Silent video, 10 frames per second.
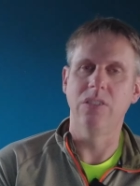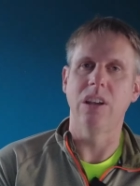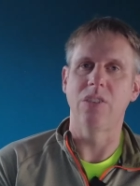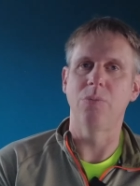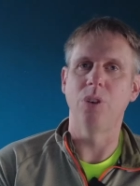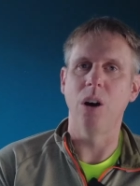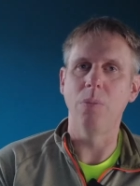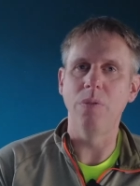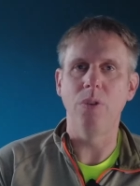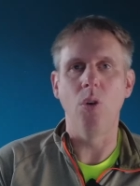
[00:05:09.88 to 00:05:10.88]
take some
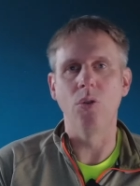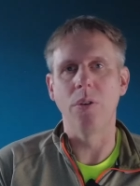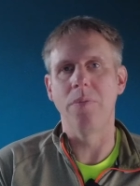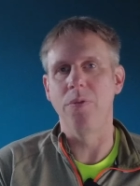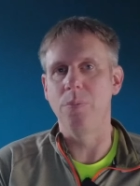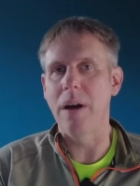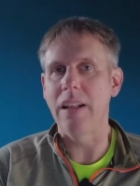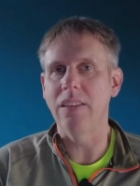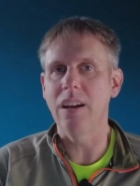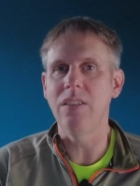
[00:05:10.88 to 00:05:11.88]
time off, or a few
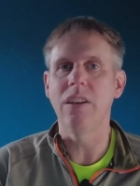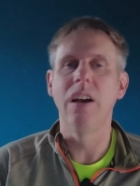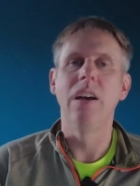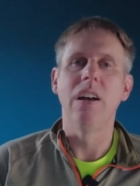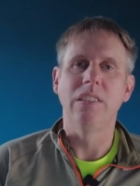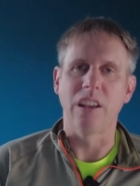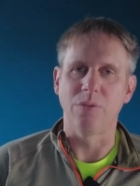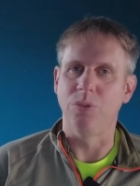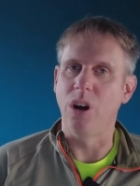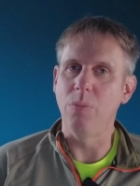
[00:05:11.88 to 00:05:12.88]
bad days, take
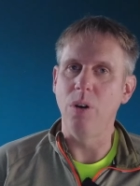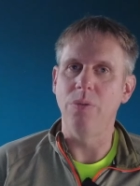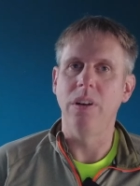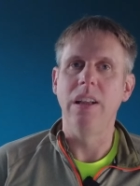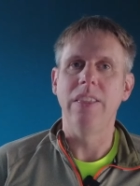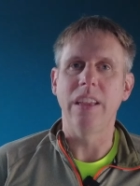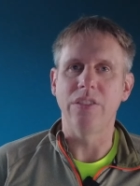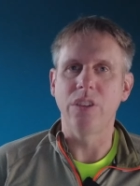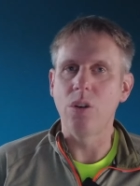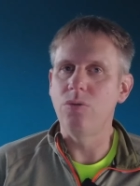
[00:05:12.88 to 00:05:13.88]
some time off.
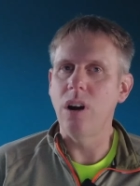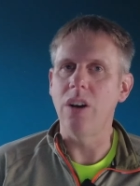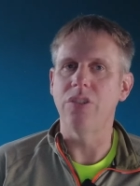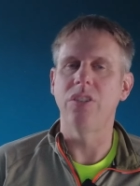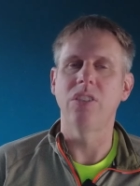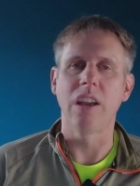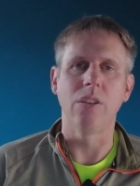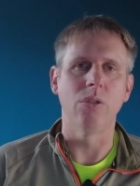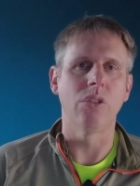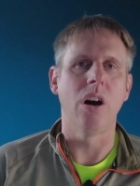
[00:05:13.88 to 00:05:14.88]
There's no rush,
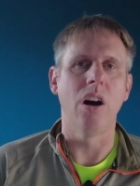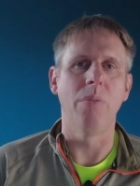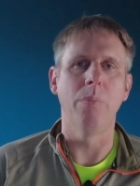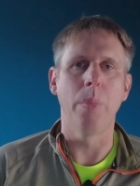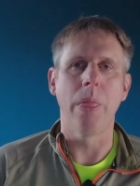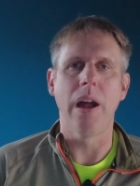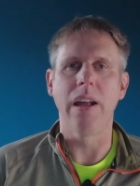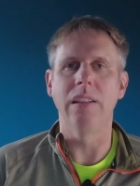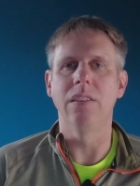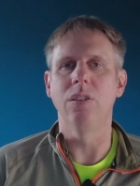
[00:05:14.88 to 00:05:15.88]
take your time,
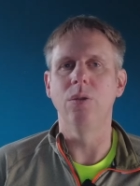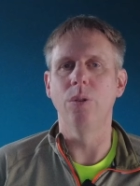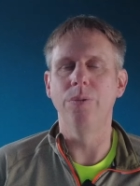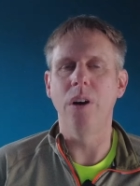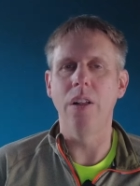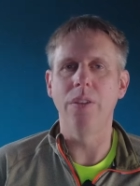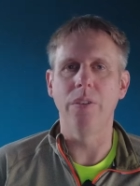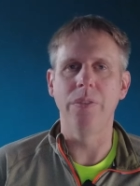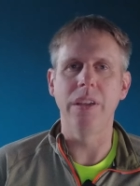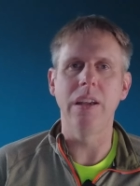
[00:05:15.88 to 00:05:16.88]
and you'll find
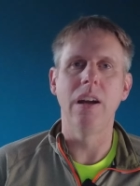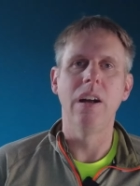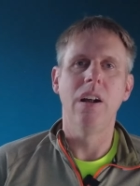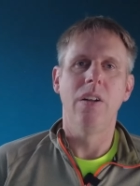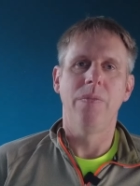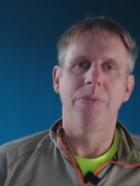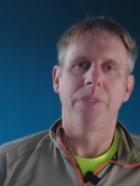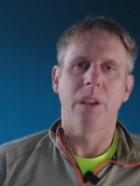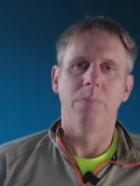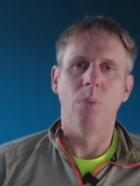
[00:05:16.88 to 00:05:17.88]
that the
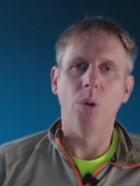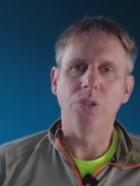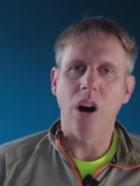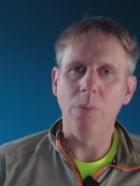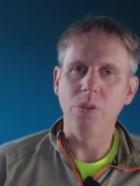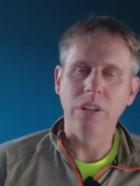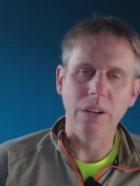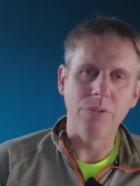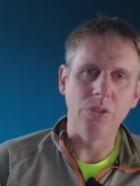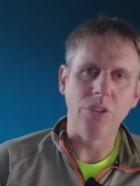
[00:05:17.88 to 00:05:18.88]
more time you
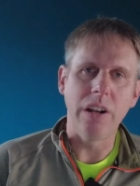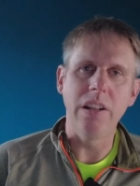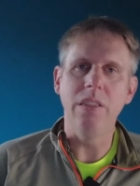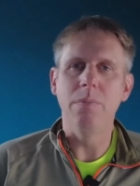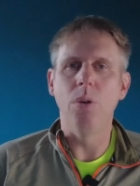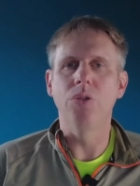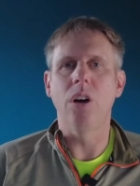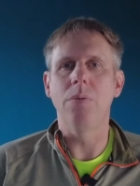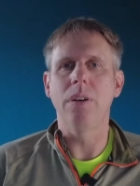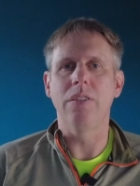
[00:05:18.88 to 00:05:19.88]
give to trading, the more
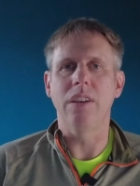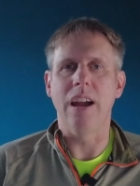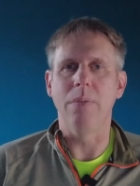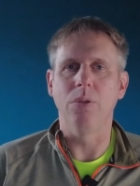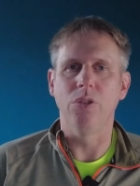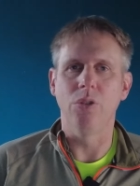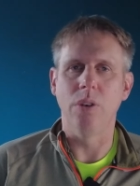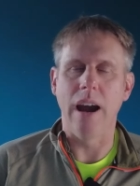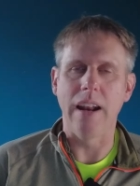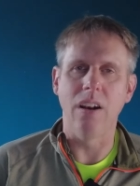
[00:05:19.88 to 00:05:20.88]
time you're actually able
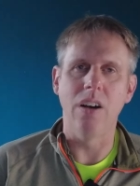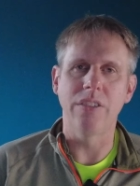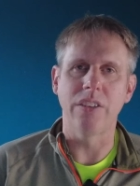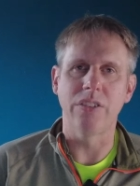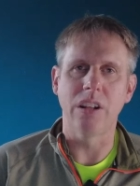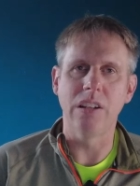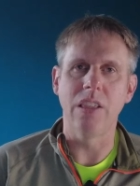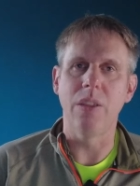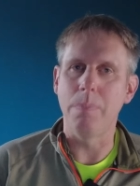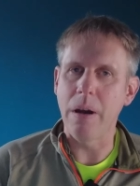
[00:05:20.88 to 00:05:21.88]
to analyze and study
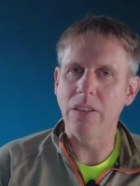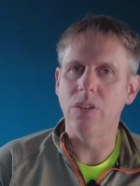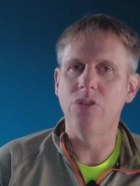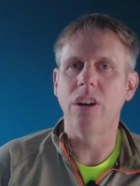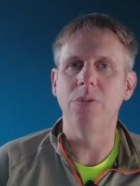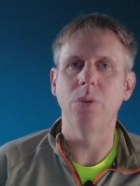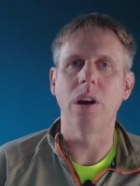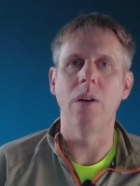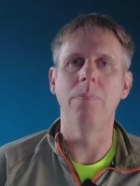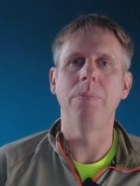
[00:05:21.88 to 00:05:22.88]
it, the better the trades will
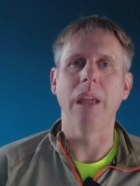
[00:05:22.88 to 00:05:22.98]
come,